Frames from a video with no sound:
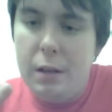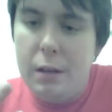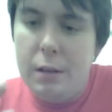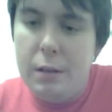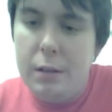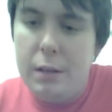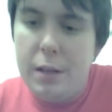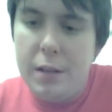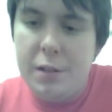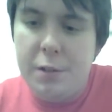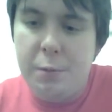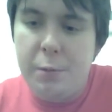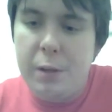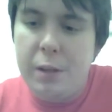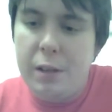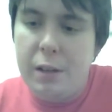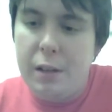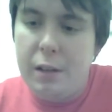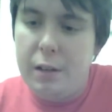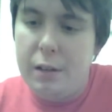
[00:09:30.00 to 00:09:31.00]
next
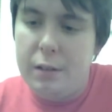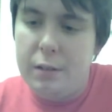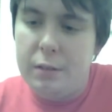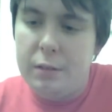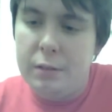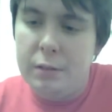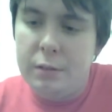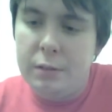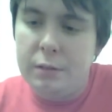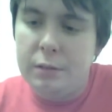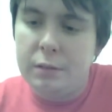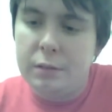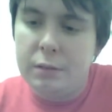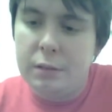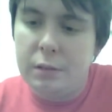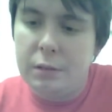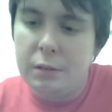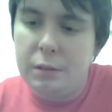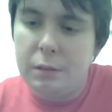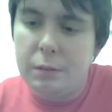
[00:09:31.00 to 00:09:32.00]
week I'll
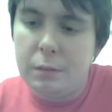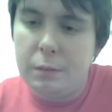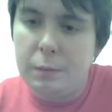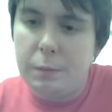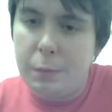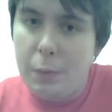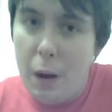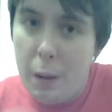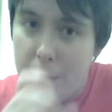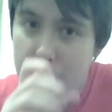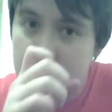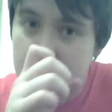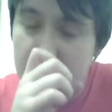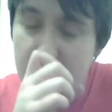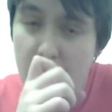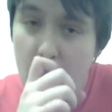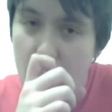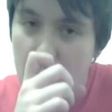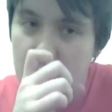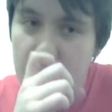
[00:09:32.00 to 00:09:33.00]
probably do a
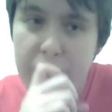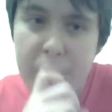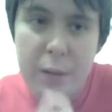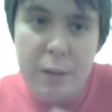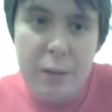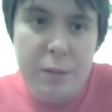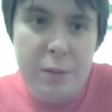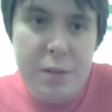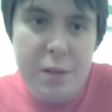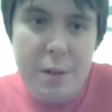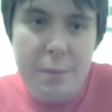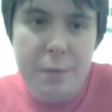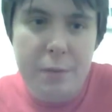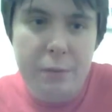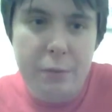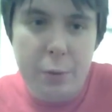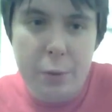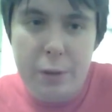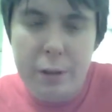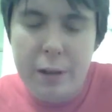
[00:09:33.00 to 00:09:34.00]
coil build or something
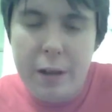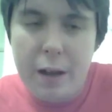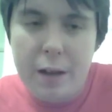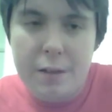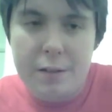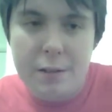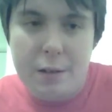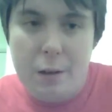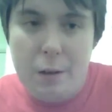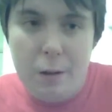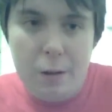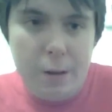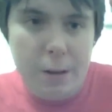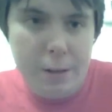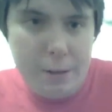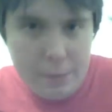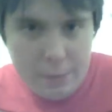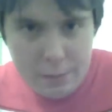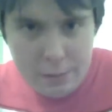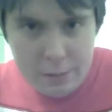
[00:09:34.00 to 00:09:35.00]
for you guys on it.
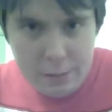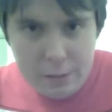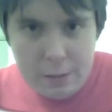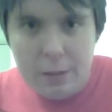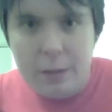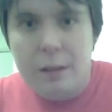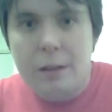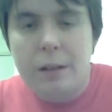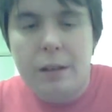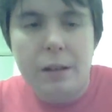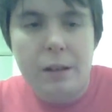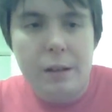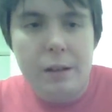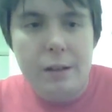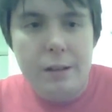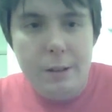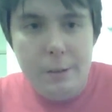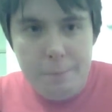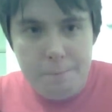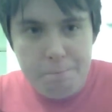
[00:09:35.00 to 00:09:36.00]

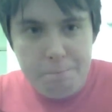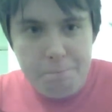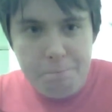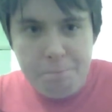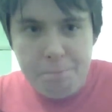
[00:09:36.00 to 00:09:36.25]
I'm